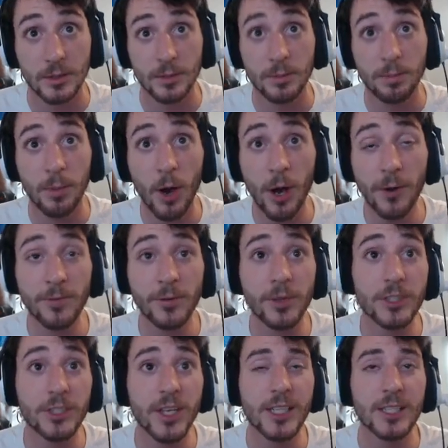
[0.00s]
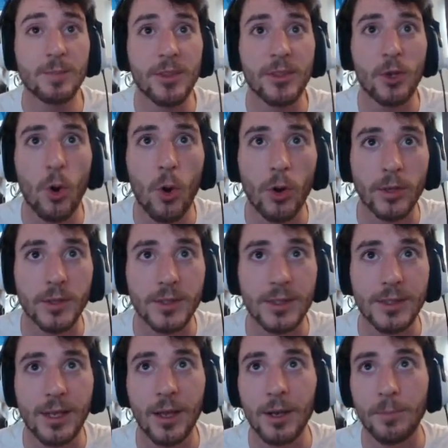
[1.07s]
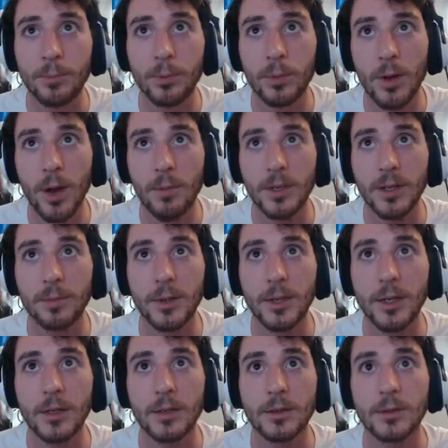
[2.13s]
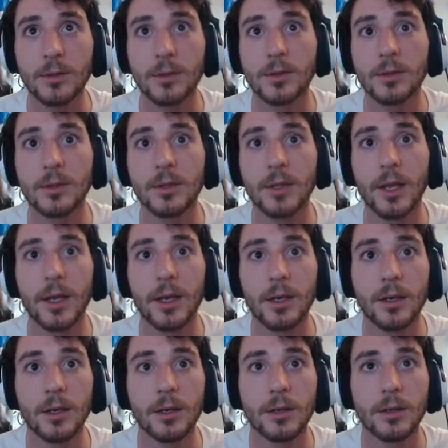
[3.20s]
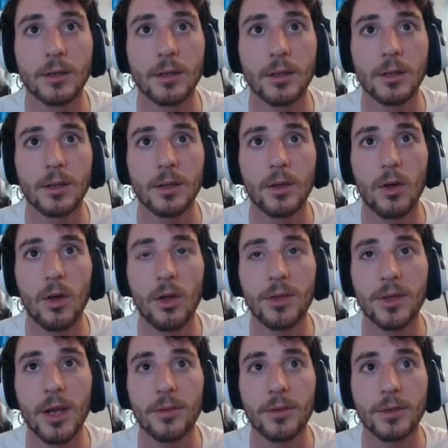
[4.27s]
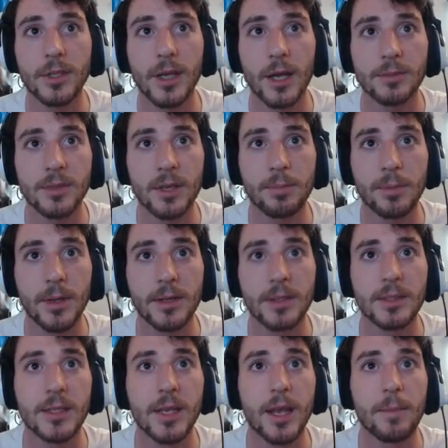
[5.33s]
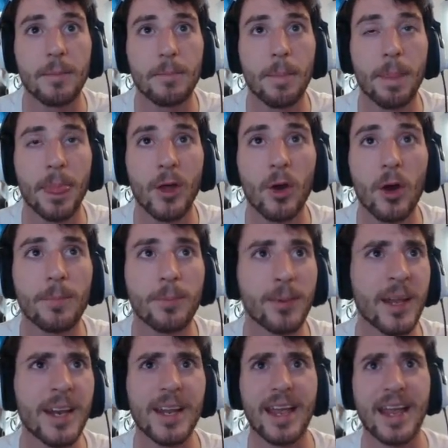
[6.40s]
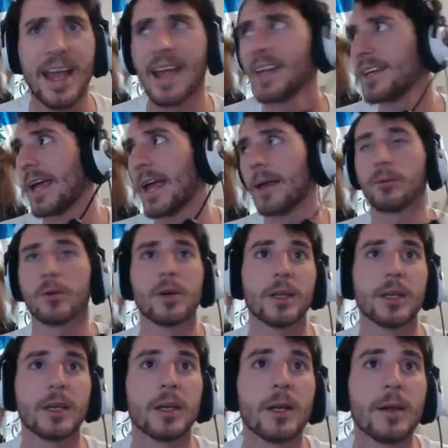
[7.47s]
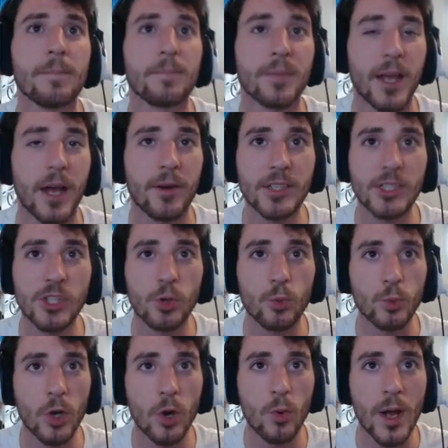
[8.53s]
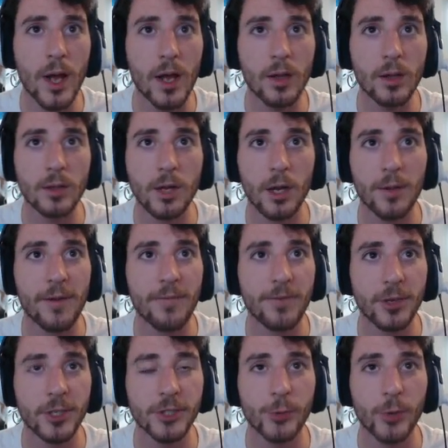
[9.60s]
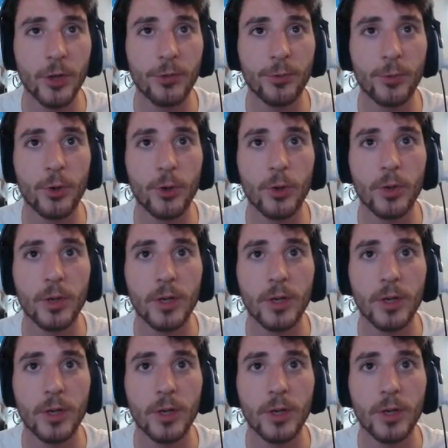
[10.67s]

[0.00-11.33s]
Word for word: par for the JSmith course, it's gonna probably be like all the other times I played this game. Or I played it like any game, really. I always do real well on my first run through,